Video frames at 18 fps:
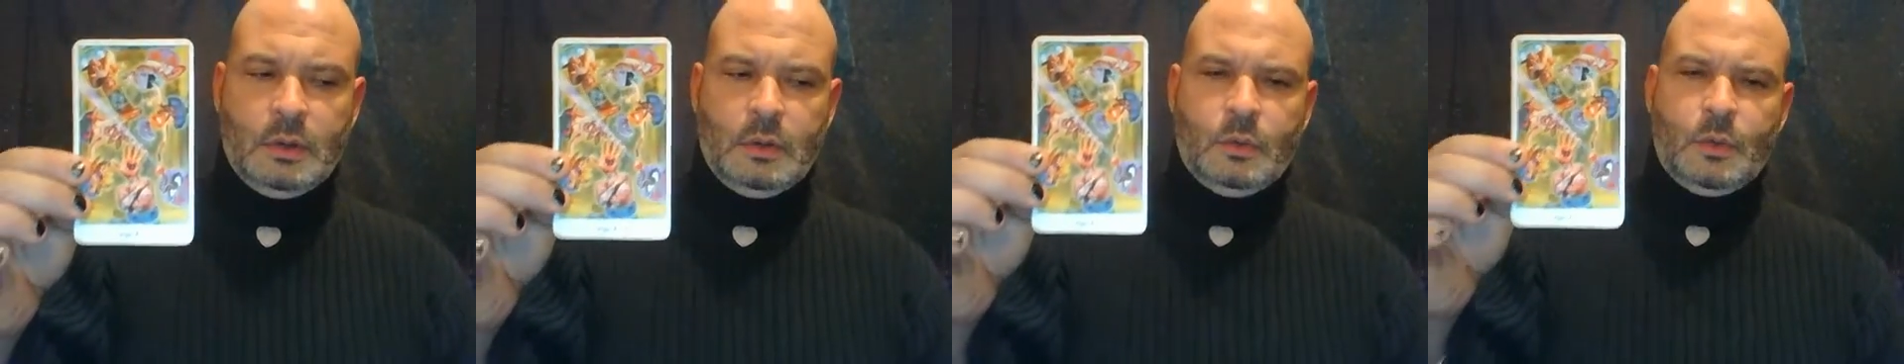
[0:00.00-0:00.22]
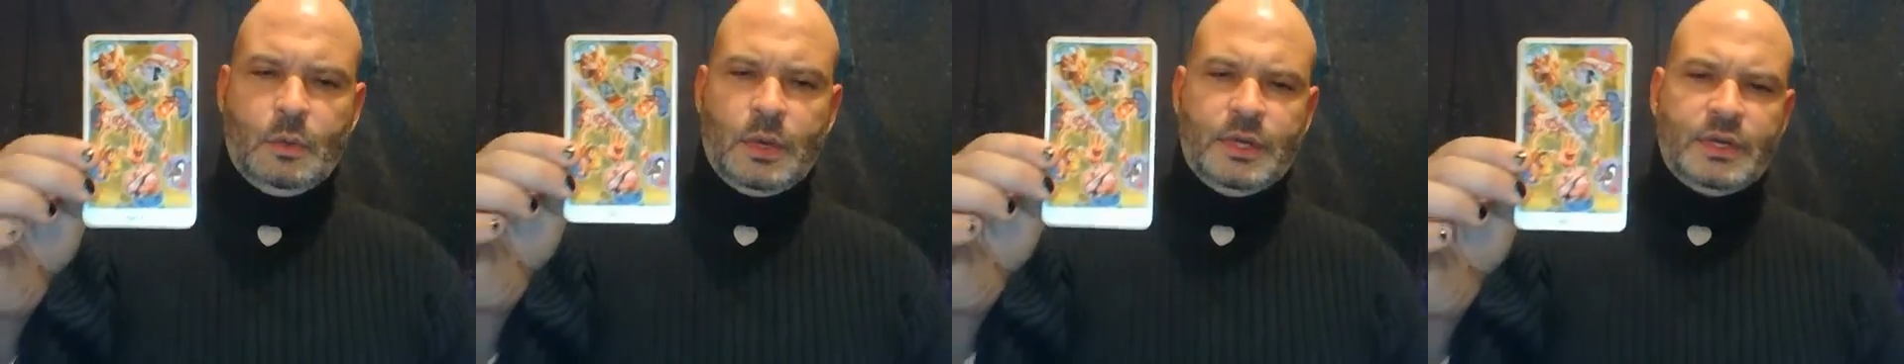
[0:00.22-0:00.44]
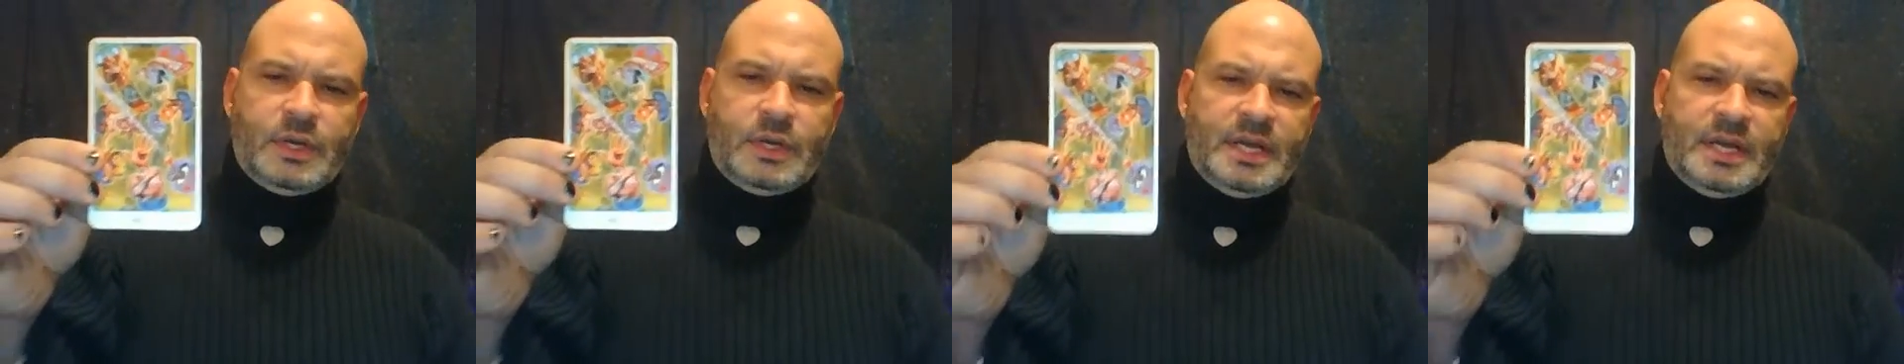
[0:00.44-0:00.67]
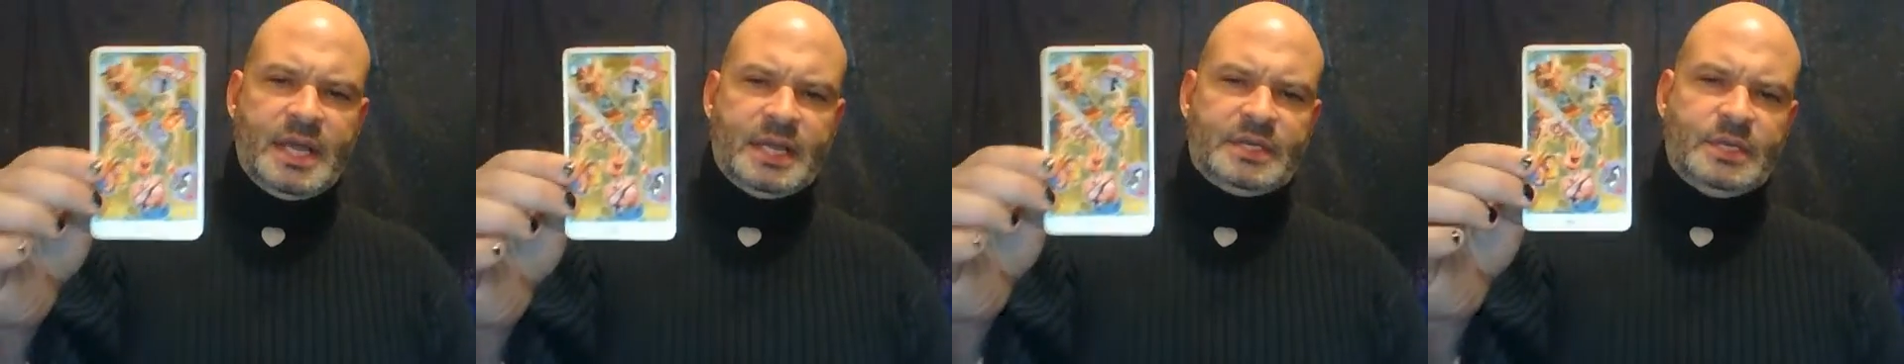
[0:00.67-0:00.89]
When you're
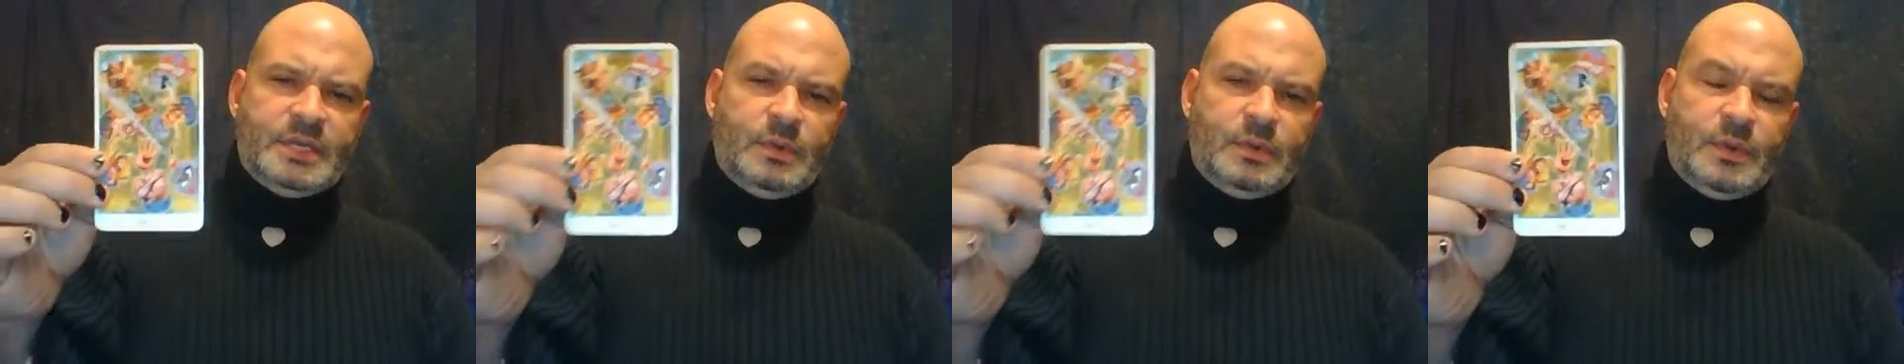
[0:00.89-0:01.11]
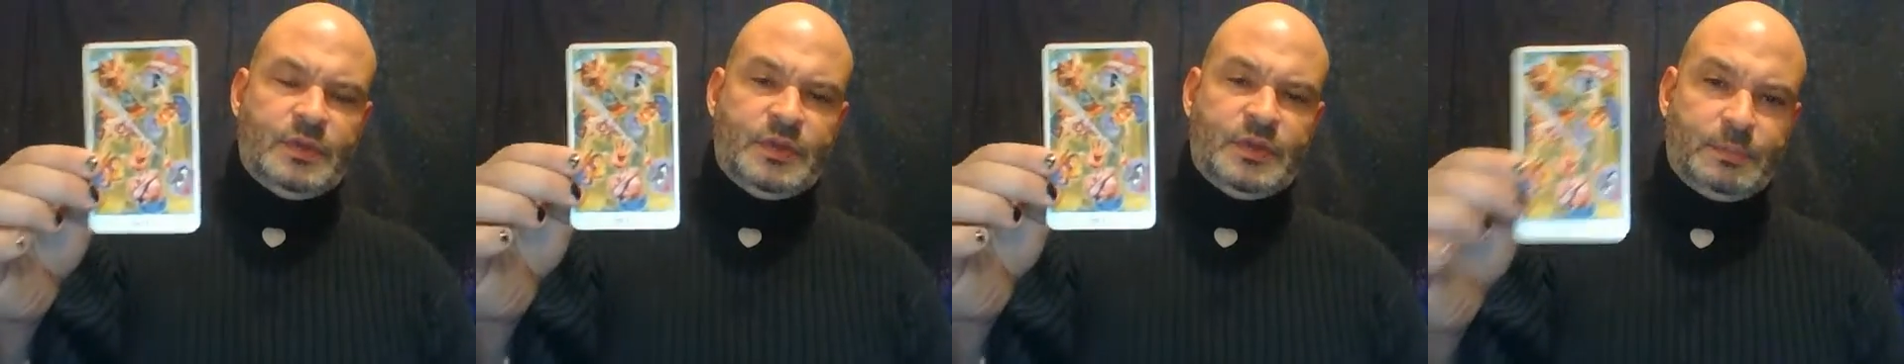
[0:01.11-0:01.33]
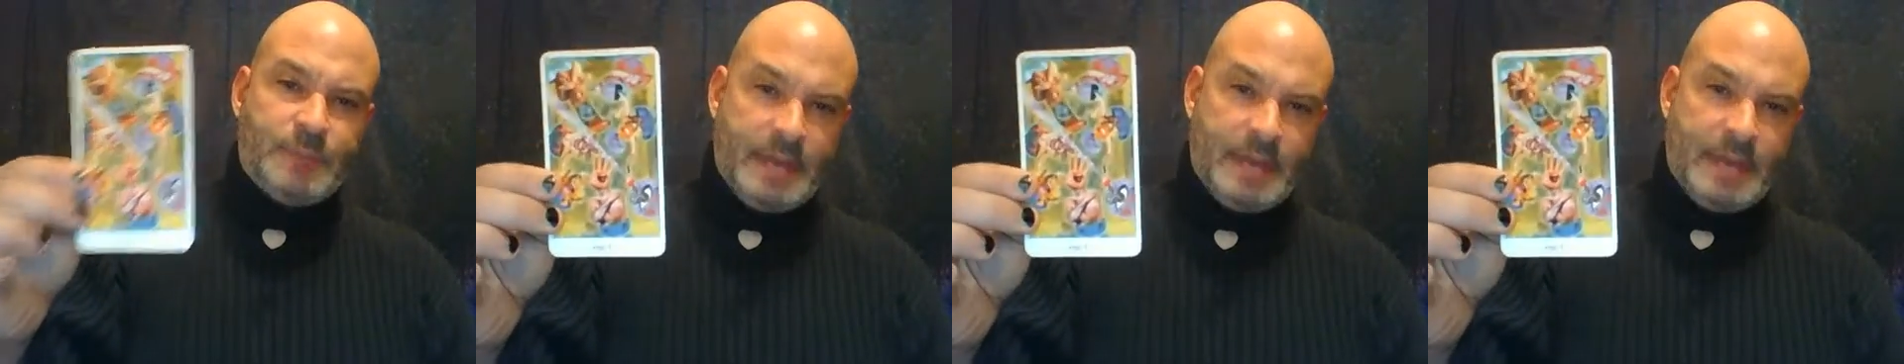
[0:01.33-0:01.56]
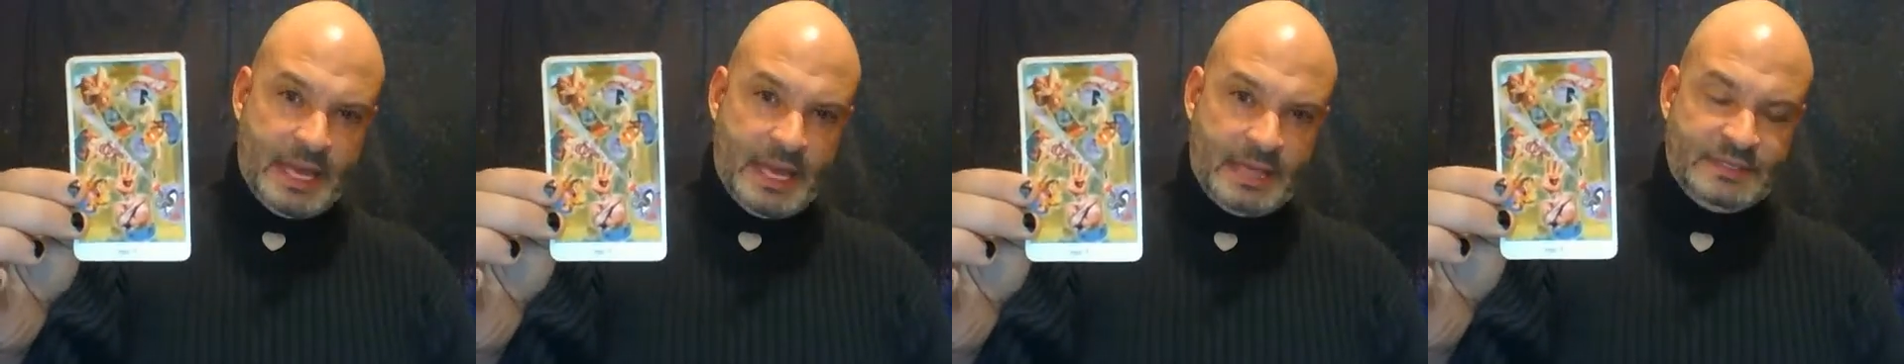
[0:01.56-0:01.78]
connecting with the
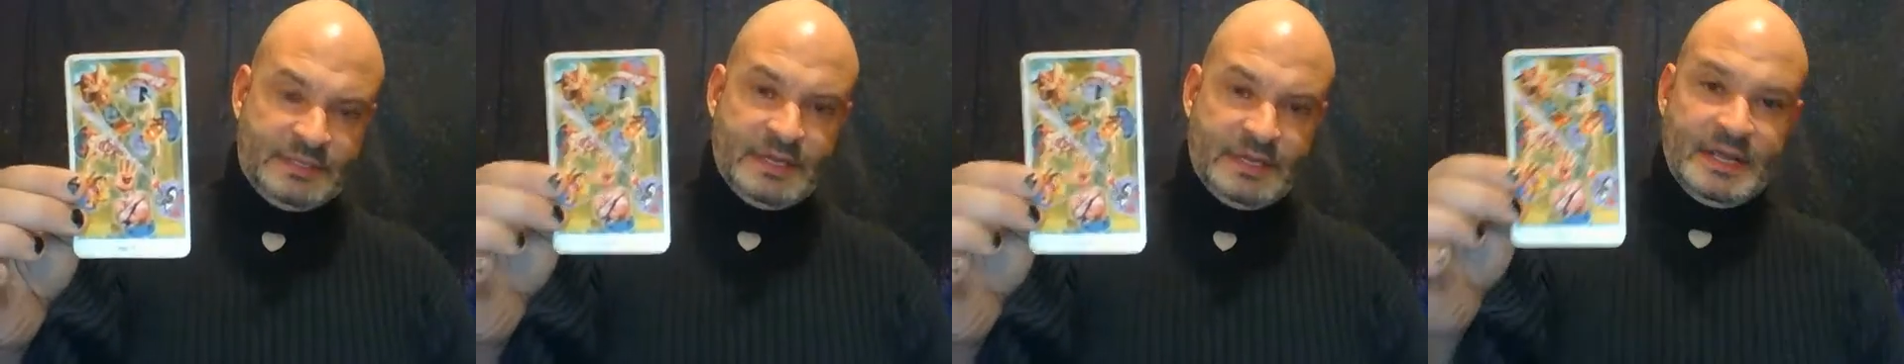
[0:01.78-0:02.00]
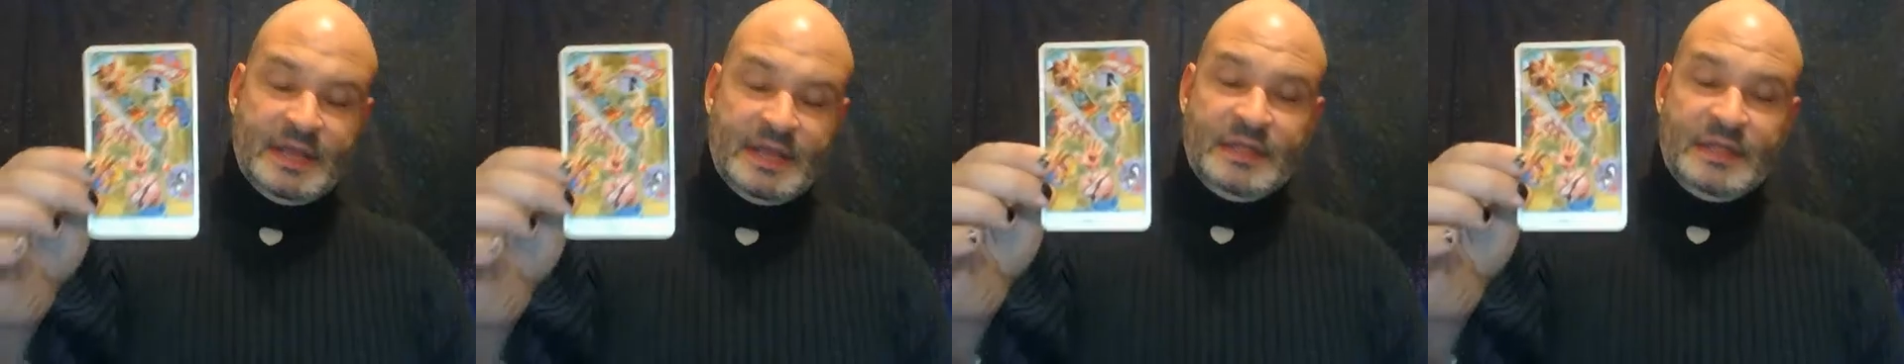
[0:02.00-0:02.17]
past,